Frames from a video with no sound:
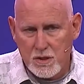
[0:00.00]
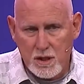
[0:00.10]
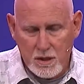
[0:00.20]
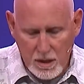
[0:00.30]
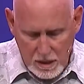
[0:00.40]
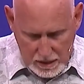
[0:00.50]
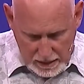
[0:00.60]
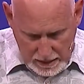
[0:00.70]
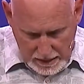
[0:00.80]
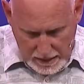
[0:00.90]
still
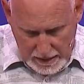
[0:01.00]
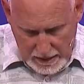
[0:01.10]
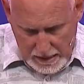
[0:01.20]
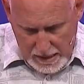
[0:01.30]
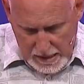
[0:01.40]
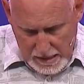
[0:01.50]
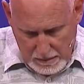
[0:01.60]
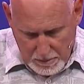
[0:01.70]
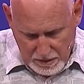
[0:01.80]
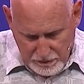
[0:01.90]

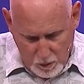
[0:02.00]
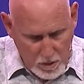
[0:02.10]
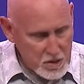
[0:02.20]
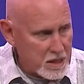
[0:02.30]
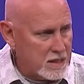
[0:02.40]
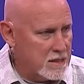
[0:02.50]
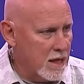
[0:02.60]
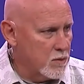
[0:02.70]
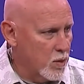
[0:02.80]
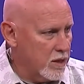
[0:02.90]
being forced to
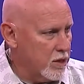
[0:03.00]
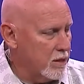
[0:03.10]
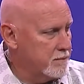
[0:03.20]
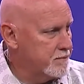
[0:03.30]
contend with,